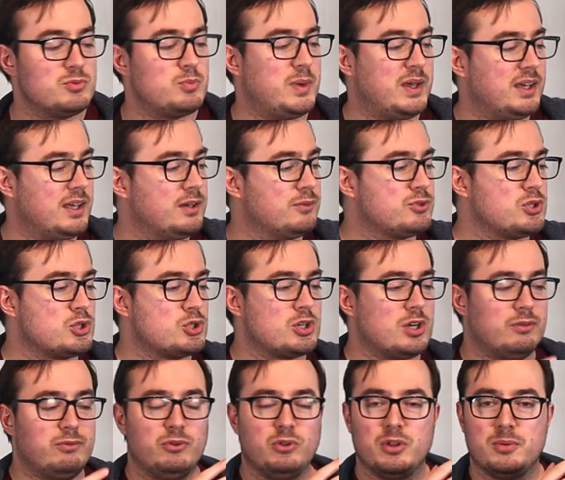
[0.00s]
being able to
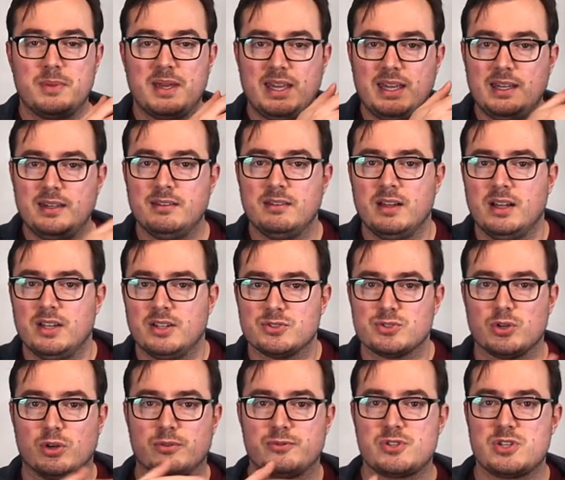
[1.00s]
shuffle them in
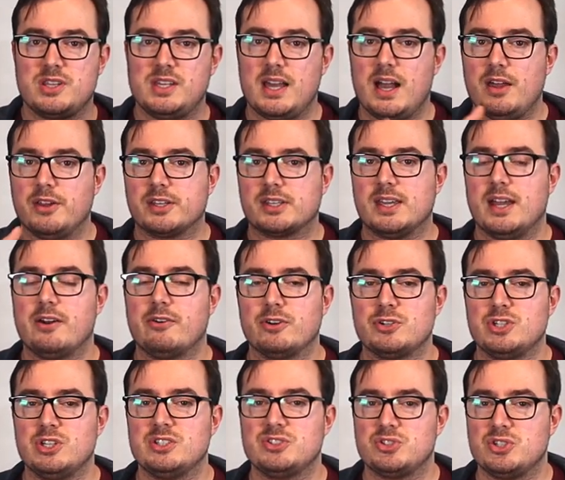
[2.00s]
sort of to the other
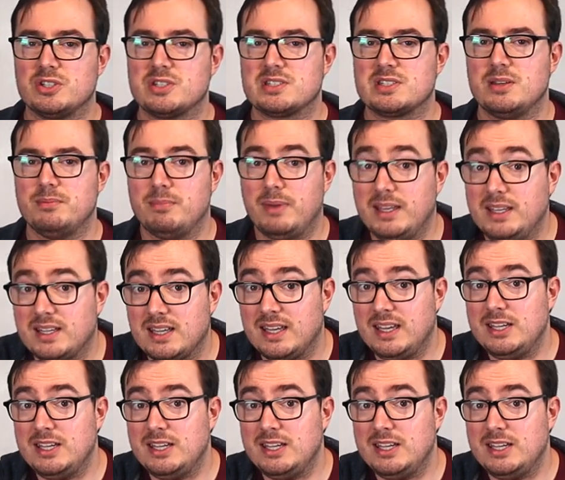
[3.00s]
carriages just to make